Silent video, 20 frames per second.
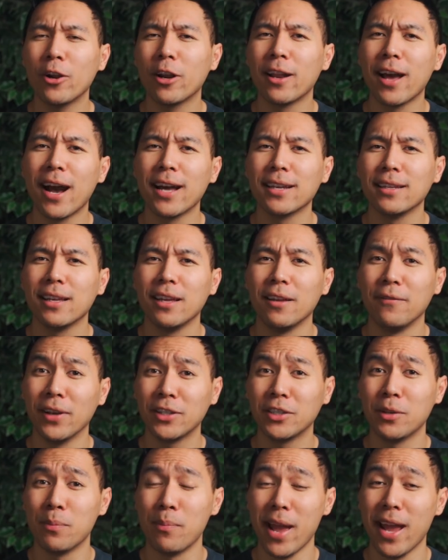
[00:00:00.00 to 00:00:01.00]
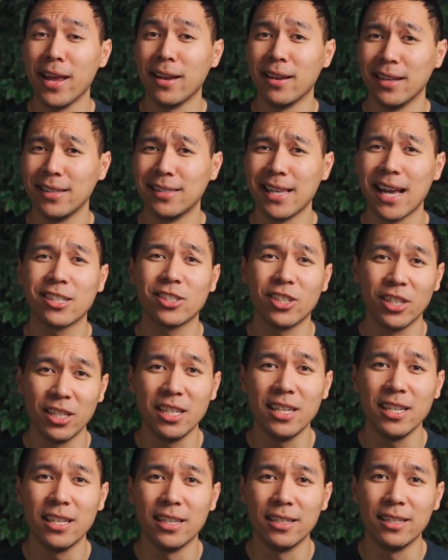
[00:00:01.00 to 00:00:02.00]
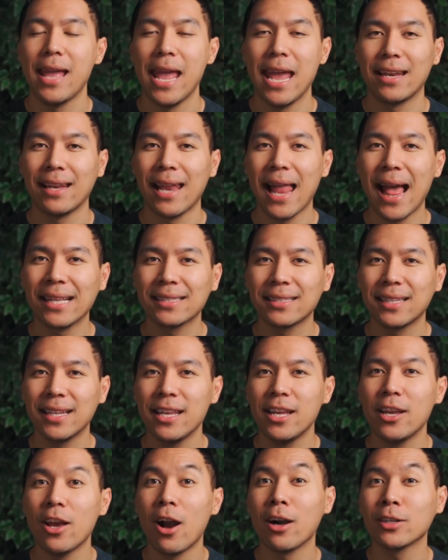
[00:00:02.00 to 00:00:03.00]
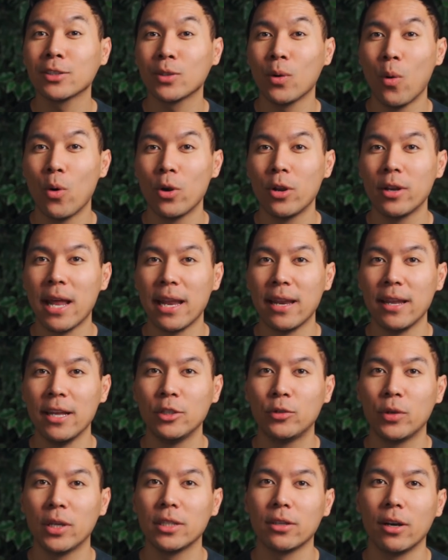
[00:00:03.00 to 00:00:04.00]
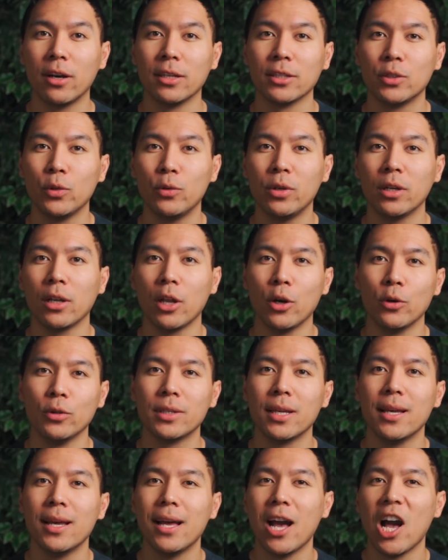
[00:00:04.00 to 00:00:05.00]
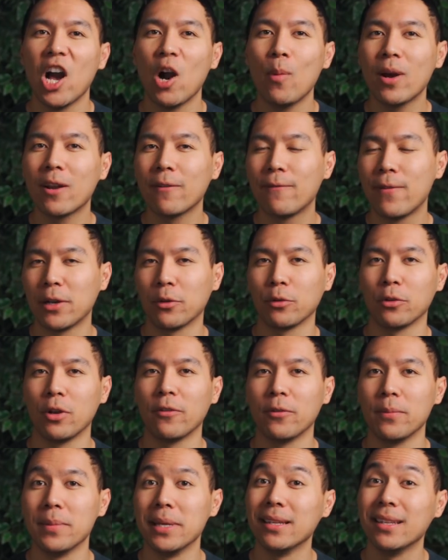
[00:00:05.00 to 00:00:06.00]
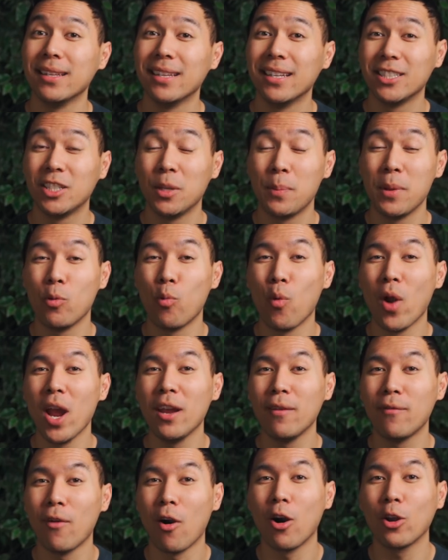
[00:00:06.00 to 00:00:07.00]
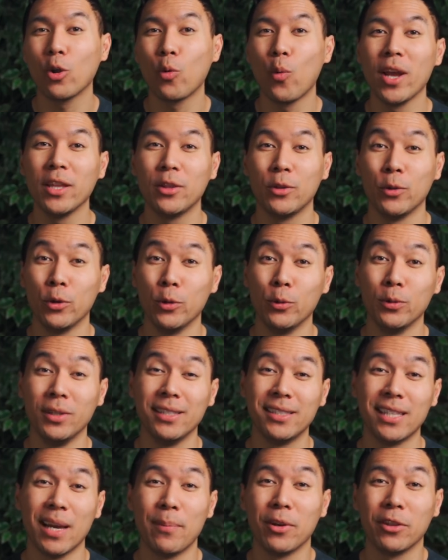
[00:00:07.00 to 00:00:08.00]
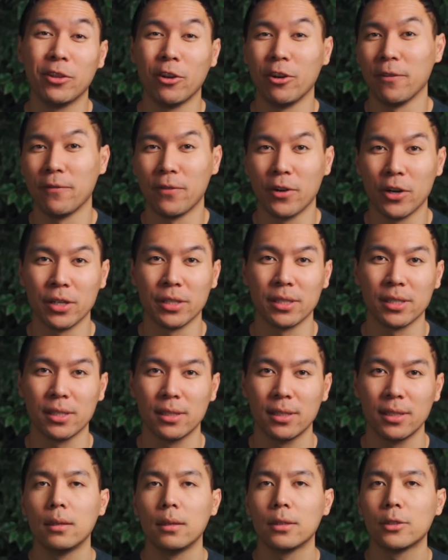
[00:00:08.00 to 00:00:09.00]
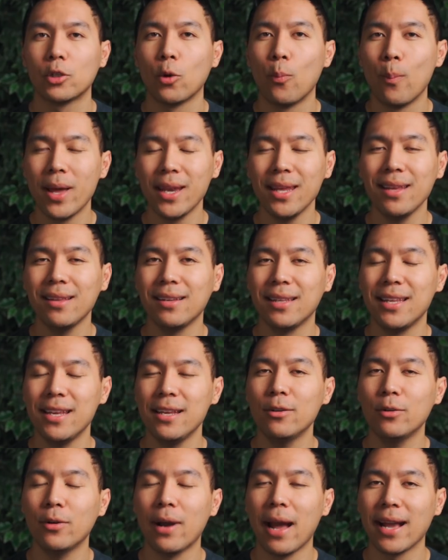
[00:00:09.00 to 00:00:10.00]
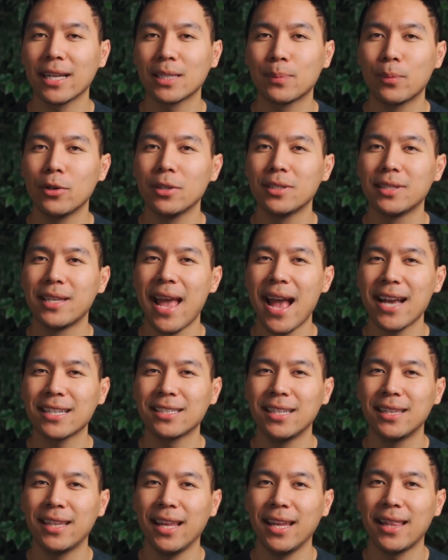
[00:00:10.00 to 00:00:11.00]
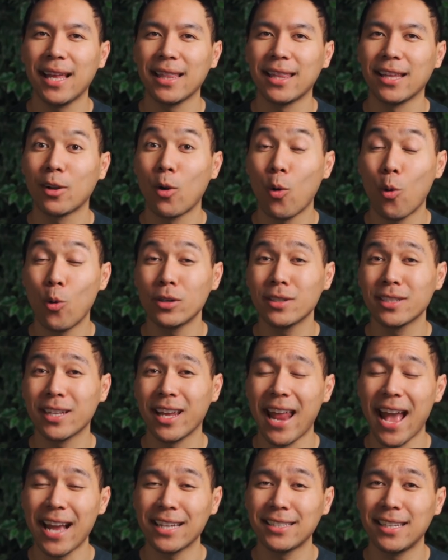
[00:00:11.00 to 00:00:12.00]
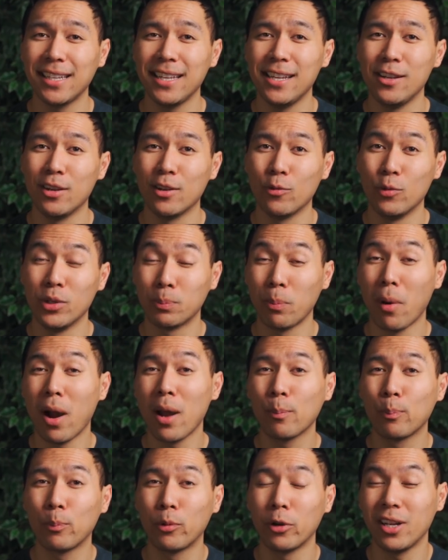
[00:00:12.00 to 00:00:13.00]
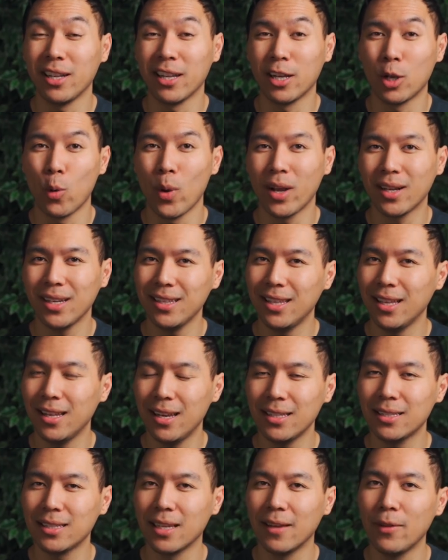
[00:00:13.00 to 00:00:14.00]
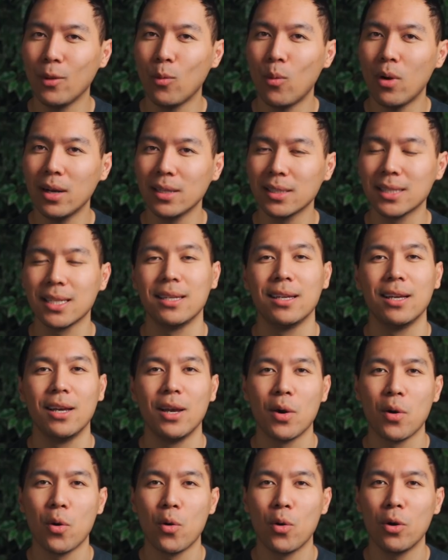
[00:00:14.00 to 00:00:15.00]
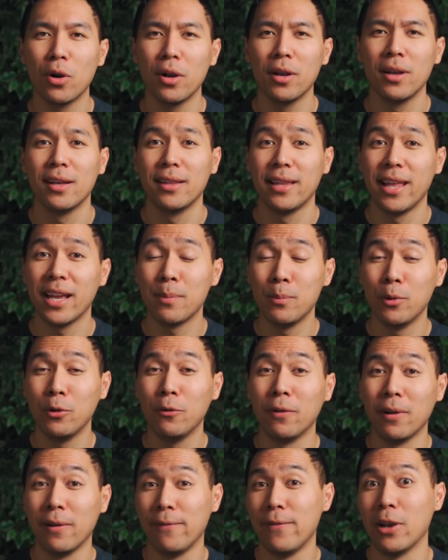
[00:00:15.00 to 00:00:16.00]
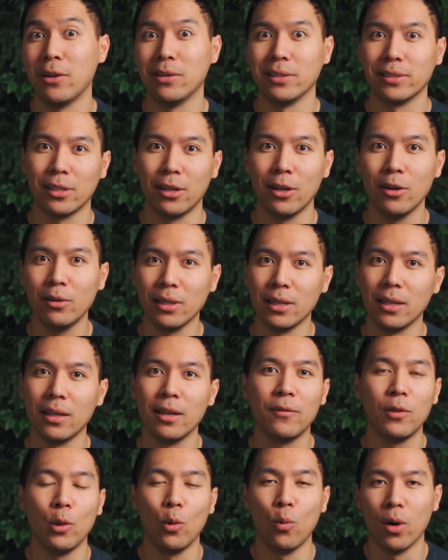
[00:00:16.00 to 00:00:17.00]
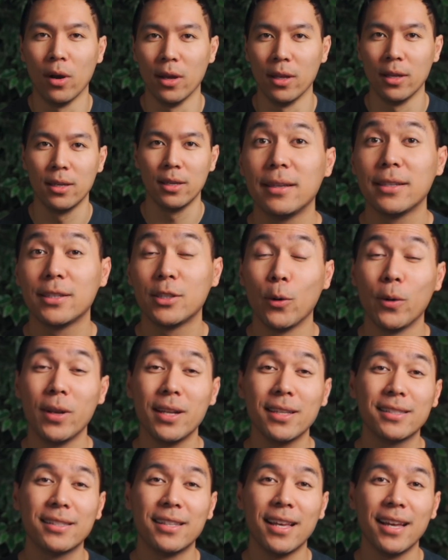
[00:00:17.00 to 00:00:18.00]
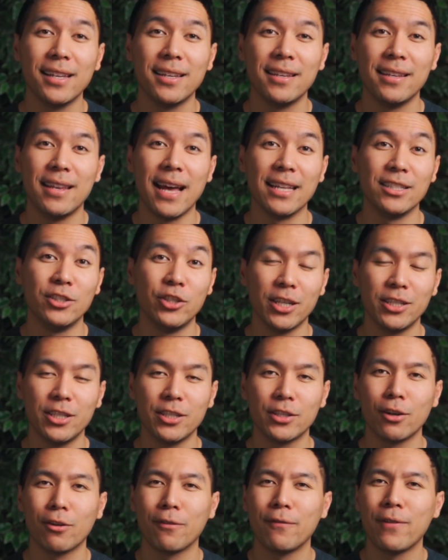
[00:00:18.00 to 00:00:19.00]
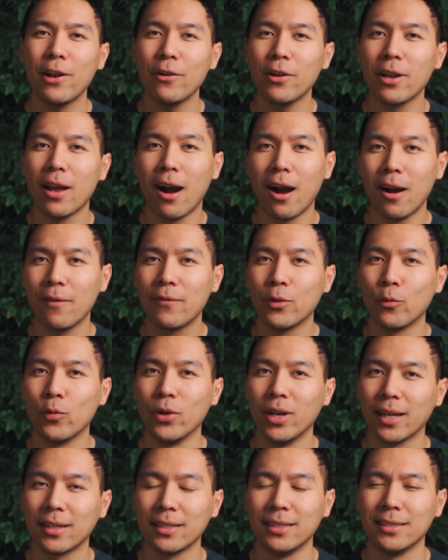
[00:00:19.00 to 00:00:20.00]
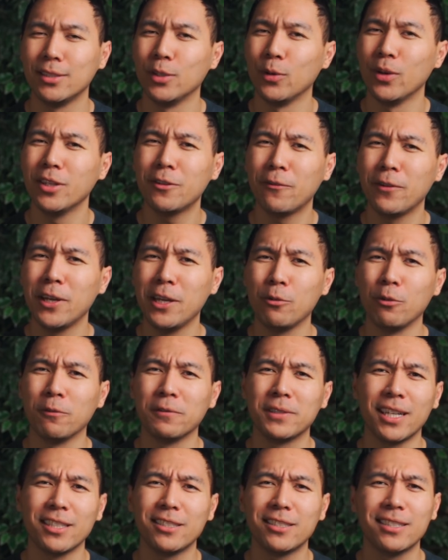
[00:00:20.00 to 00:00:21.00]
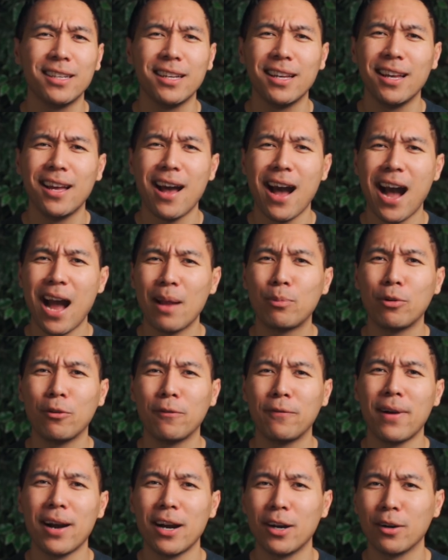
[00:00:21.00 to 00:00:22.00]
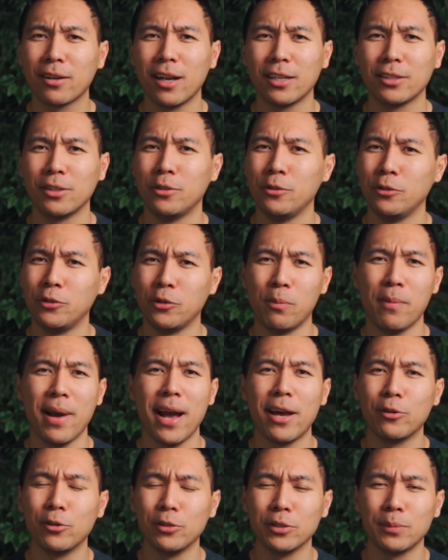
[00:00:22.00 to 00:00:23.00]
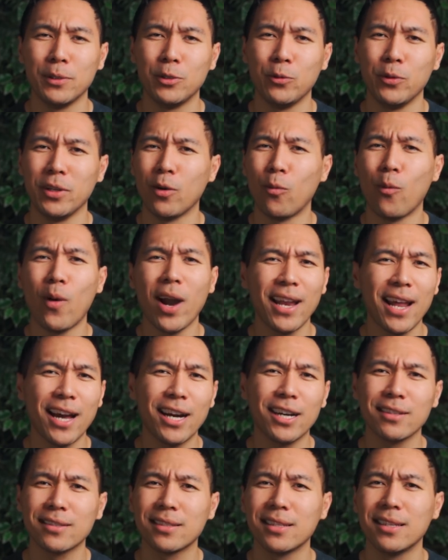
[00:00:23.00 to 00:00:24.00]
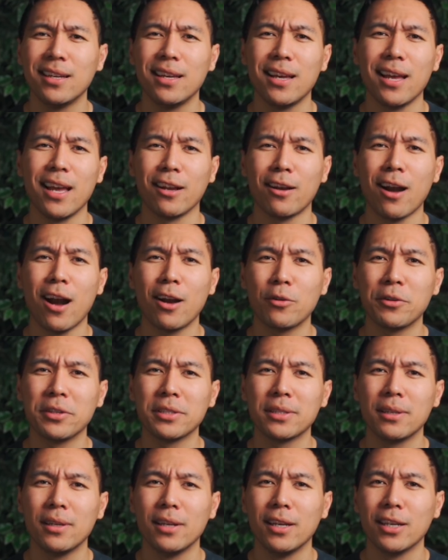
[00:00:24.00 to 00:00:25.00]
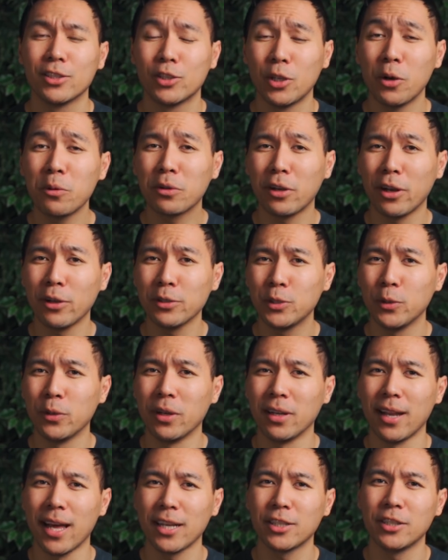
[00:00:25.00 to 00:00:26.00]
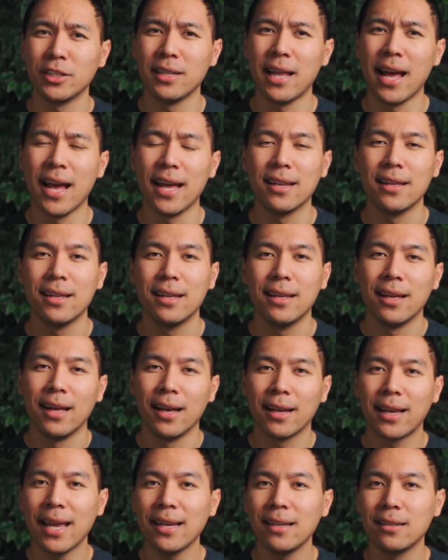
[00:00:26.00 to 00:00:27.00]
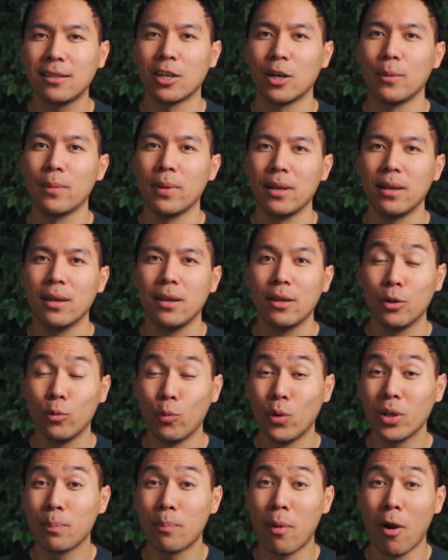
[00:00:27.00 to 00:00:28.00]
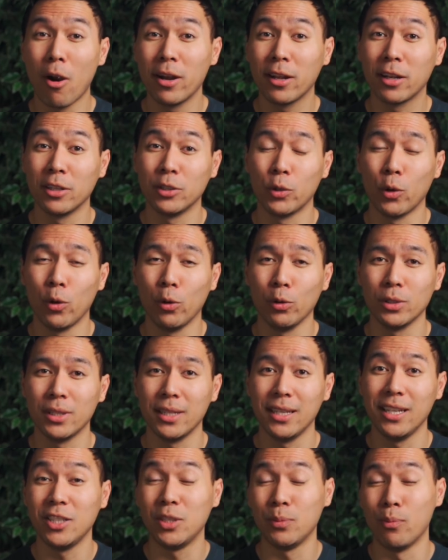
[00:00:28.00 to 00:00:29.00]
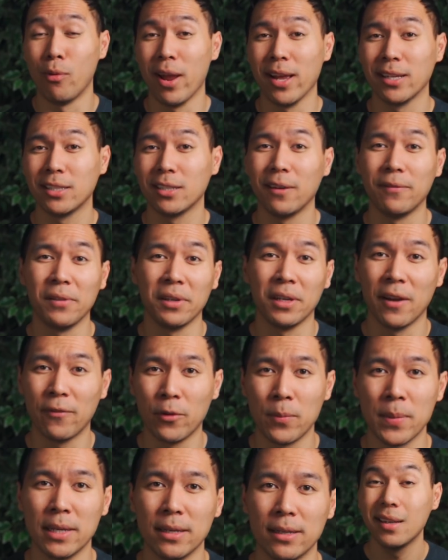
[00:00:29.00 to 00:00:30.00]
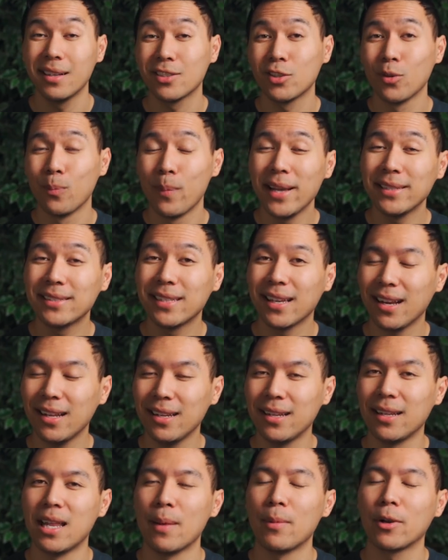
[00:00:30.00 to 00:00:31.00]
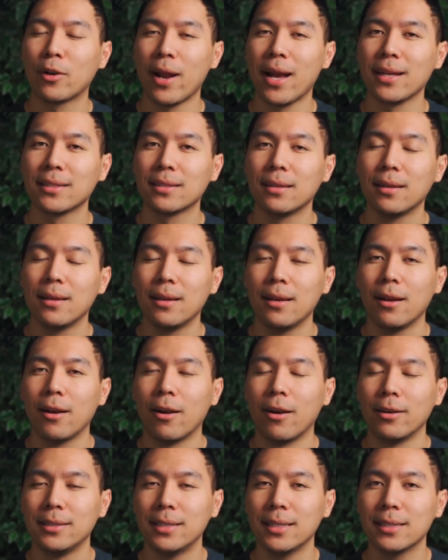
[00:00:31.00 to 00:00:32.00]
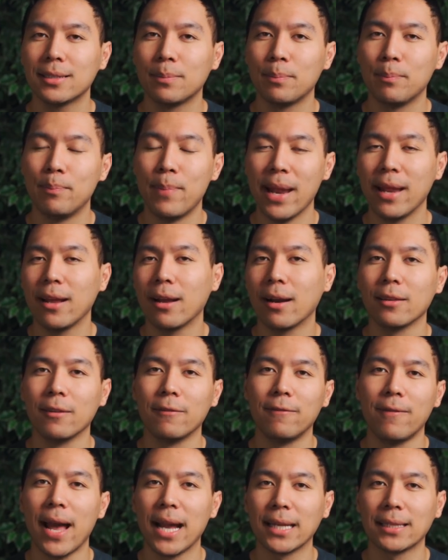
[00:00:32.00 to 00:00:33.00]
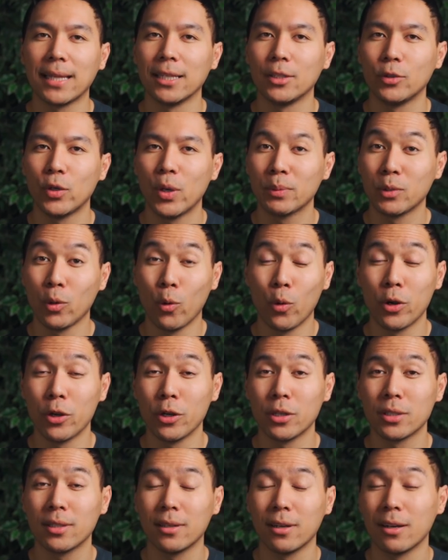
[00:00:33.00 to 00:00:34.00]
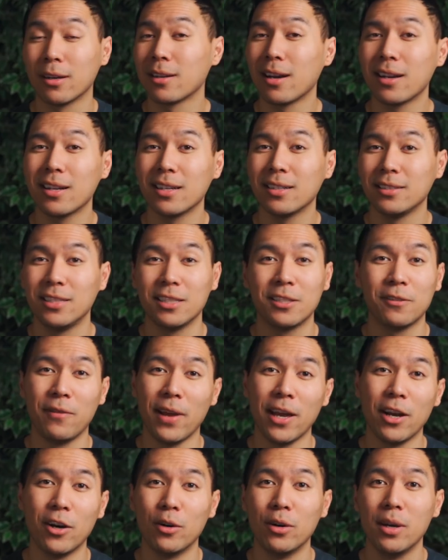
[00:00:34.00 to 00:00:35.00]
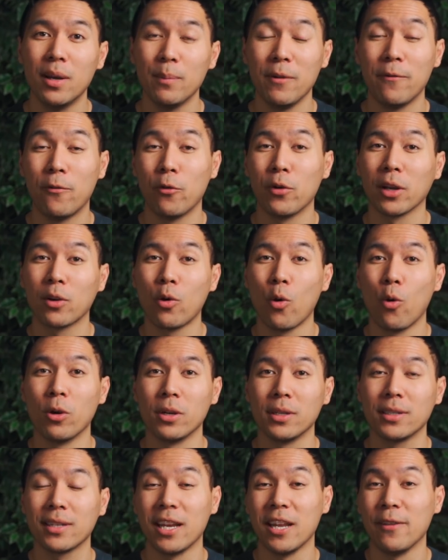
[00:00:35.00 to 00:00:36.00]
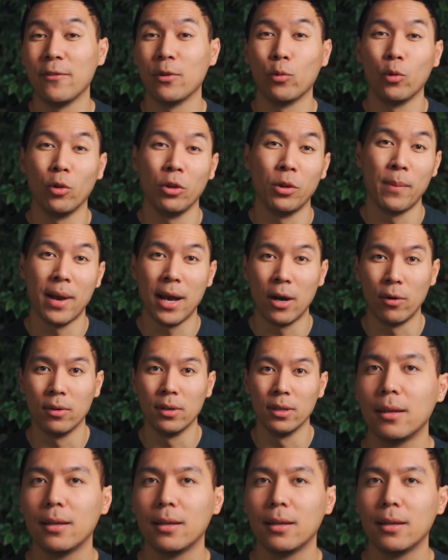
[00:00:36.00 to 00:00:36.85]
or not eviction ban is actually needed. And lastly, he also ordered that interest on student loans held by the federal government to be waived all the way through December 31st. So many legal experts, they actually think that the courts can actually respond pretty quickly to this if they want, or they can move very slowly if they want. So it is said that judges are very often reluctant to intervene with such high profile constitutional battles between the White House and Congress so close to an election that it can determine what party controls each branch of the government. So basically, the Democrats are just betting on the fact that Trump's orders are gonna just fail before the court can even rule them out.